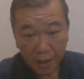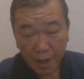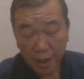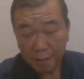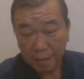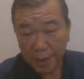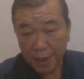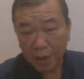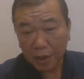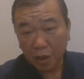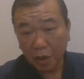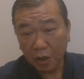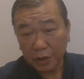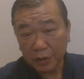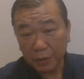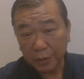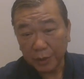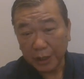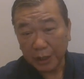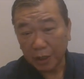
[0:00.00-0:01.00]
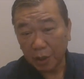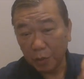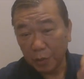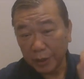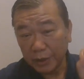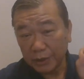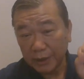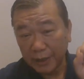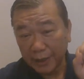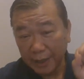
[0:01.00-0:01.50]
because we can
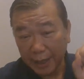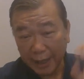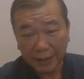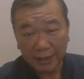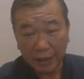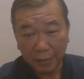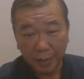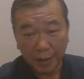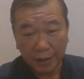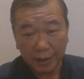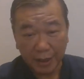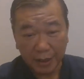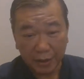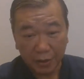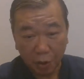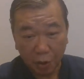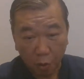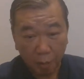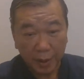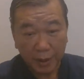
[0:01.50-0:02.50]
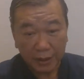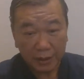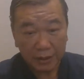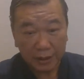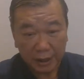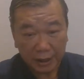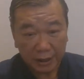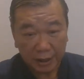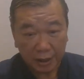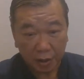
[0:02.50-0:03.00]
always activate the dormant
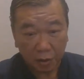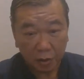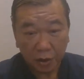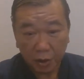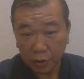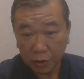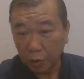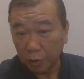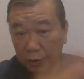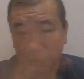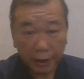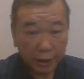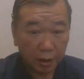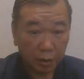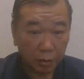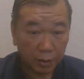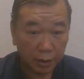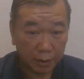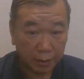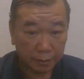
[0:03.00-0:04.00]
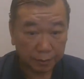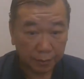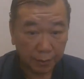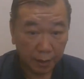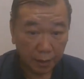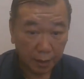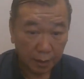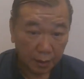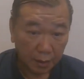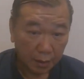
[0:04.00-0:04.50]
gene, to take over.
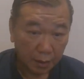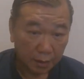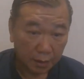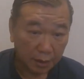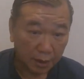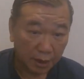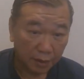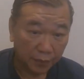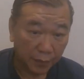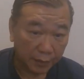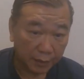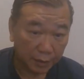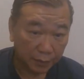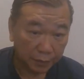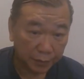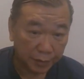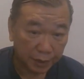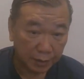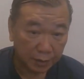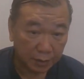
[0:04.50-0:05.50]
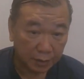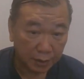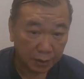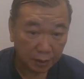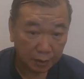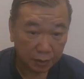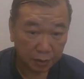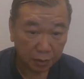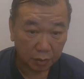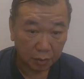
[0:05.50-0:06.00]
the defective genes.
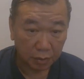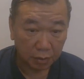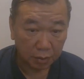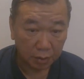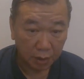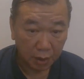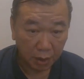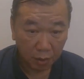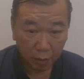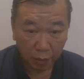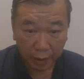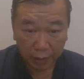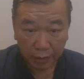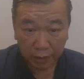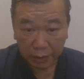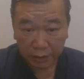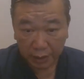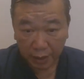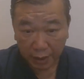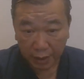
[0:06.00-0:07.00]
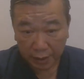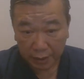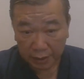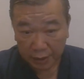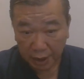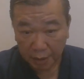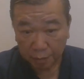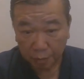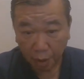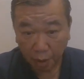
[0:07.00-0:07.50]
So when you say the
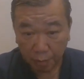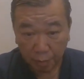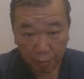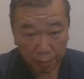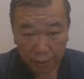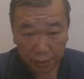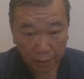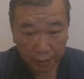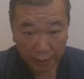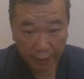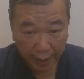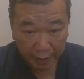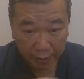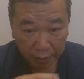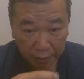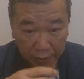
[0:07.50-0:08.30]
gene problem is not the end of the